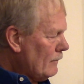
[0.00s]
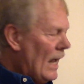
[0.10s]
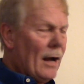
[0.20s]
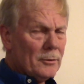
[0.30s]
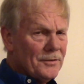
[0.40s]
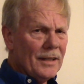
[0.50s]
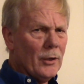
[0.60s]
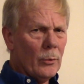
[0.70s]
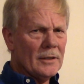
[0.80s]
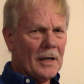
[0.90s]
I was in
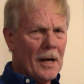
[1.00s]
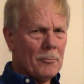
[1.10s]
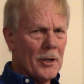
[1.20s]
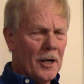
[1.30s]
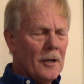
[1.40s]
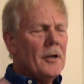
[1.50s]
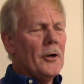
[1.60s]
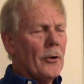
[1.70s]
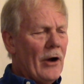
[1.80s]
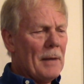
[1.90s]
there one time when a
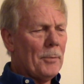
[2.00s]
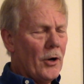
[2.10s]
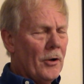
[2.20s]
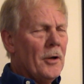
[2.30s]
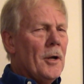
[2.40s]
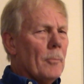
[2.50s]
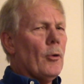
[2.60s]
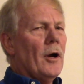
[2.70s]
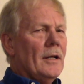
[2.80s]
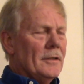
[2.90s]
grandpa
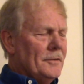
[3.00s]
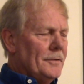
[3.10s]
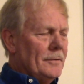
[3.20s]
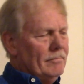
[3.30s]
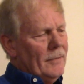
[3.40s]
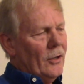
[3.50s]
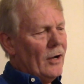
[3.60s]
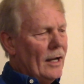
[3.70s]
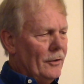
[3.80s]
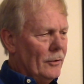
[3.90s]
brought his,
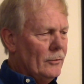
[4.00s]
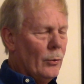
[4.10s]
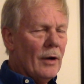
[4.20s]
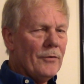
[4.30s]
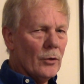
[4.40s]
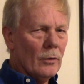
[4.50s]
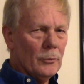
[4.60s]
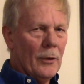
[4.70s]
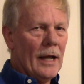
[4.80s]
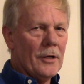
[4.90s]

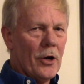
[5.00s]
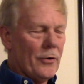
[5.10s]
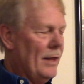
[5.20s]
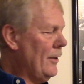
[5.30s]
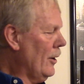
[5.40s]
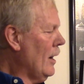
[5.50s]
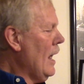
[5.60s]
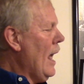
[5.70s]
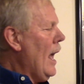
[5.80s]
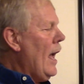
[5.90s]
12-year-old granddaughter in there,
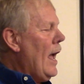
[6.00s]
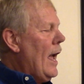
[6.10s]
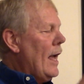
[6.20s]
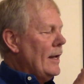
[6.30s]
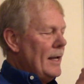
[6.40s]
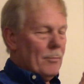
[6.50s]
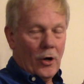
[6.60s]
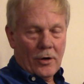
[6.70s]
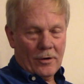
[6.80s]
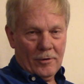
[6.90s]
and he
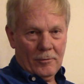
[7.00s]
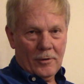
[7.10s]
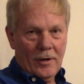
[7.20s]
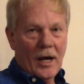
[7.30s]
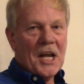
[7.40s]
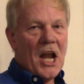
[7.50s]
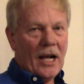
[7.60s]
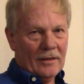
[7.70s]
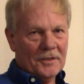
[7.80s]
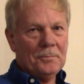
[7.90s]
bought her a
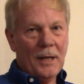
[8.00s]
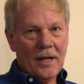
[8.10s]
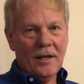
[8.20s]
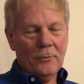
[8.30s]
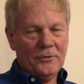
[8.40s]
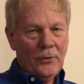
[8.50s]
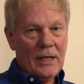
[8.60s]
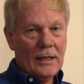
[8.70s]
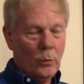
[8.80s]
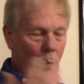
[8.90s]
necklace pendant so
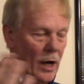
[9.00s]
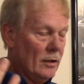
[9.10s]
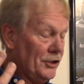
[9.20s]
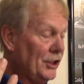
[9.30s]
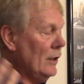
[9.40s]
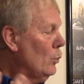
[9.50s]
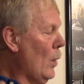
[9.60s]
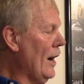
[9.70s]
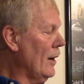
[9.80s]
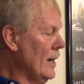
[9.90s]
she could
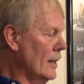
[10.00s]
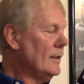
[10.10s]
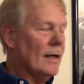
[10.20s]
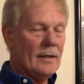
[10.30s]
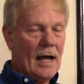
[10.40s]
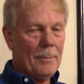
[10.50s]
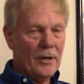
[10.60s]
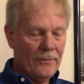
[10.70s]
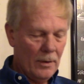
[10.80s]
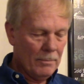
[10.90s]
wear an uncut
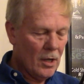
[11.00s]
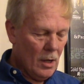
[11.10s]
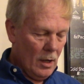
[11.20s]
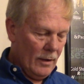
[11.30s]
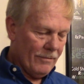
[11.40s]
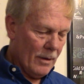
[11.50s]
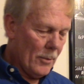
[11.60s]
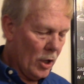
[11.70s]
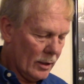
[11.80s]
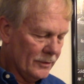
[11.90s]
diamond from
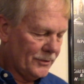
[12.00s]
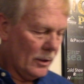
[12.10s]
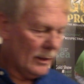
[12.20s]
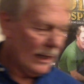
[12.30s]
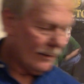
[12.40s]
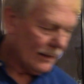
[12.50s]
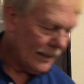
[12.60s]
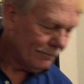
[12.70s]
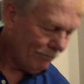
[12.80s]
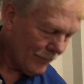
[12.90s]
Arkansas like
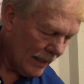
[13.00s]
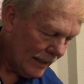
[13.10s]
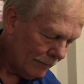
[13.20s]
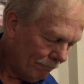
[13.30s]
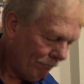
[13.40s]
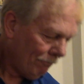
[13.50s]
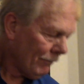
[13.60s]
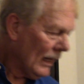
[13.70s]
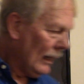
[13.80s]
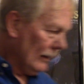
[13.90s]
that.
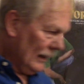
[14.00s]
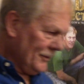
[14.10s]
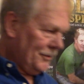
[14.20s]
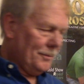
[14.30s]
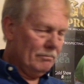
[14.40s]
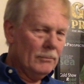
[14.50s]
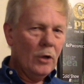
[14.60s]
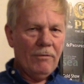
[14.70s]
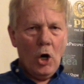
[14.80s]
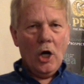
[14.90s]
Let's
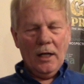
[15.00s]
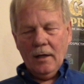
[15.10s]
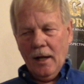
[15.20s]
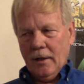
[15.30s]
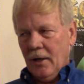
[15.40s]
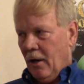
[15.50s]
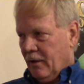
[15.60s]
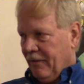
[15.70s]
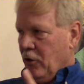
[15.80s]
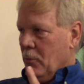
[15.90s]
move on and
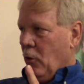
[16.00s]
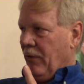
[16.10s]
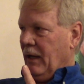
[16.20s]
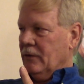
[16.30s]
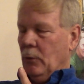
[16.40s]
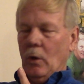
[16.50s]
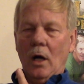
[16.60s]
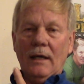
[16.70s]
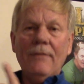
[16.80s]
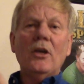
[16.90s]
talk a more things.
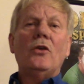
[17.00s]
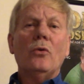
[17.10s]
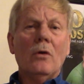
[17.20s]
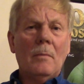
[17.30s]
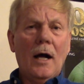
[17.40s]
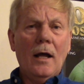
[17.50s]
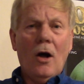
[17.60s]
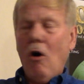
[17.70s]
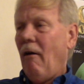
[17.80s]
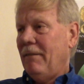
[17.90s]
I'll give you a tour of my
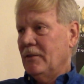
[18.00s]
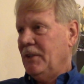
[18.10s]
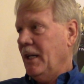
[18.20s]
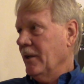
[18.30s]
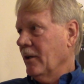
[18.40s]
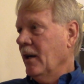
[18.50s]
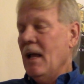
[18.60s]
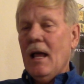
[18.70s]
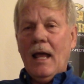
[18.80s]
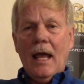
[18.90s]
office here,
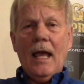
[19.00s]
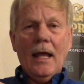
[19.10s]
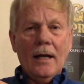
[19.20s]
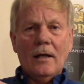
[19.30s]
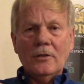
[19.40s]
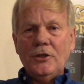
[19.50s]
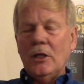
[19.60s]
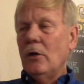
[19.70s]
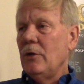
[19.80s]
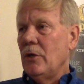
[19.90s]
and I'll
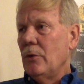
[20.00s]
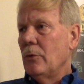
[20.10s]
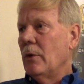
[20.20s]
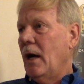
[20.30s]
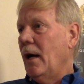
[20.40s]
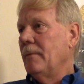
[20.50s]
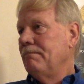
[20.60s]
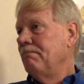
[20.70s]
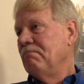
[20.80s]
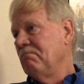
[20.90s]
show you
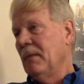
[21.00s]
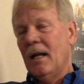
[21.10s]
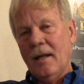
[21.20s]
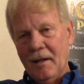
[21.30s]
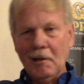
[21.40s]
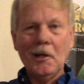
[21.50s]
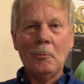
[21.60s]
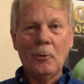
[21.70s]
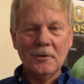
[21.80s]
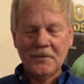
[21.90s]
a little
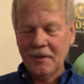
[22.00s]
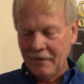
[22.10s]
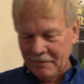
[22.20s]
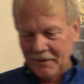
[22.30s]
more stuff.